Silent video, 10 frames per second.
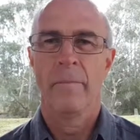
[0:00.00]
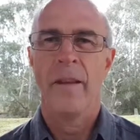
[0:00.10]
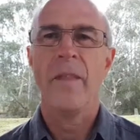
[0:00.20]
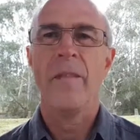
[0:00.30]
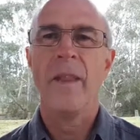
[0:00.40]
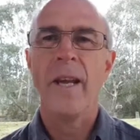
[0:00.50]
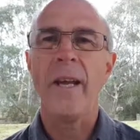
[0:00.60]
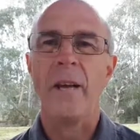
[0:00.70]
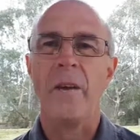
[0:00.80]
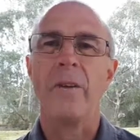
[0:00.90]
And
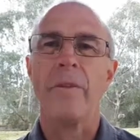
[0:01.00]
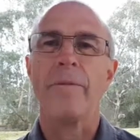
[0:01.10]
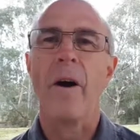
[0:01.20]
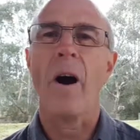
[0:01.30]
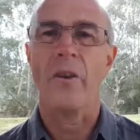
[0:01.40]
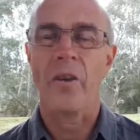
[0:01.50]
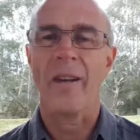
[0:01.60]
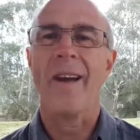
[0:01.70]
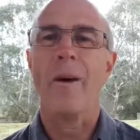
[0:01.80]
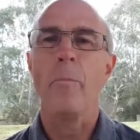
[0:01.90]
then you find you can
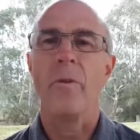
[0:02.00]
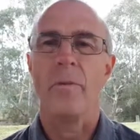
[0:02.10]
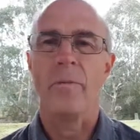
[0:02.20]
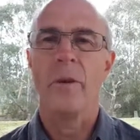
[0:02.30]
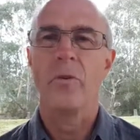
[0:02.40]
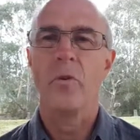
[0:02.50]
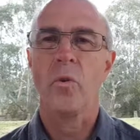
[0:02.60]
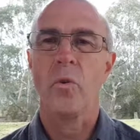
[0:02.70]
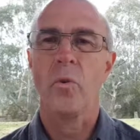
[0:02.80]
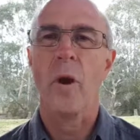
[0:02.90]
help them
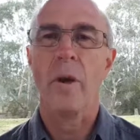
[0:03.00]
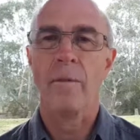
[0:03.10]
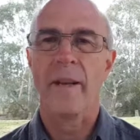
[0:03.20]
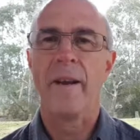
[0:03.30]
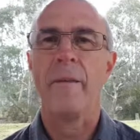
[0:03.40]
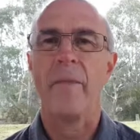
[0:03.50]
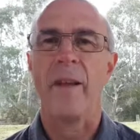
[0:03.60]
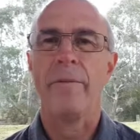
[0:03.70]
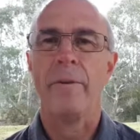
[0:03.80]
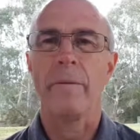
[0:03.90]
to overcome that
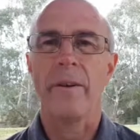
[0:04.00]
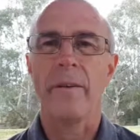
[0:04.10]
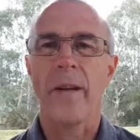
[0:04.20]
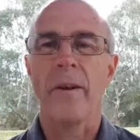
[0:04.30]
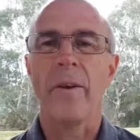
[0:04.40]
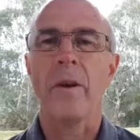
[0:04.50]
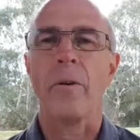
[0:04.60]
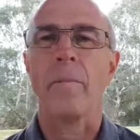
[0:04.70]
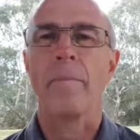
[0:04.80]
fear of the unknown.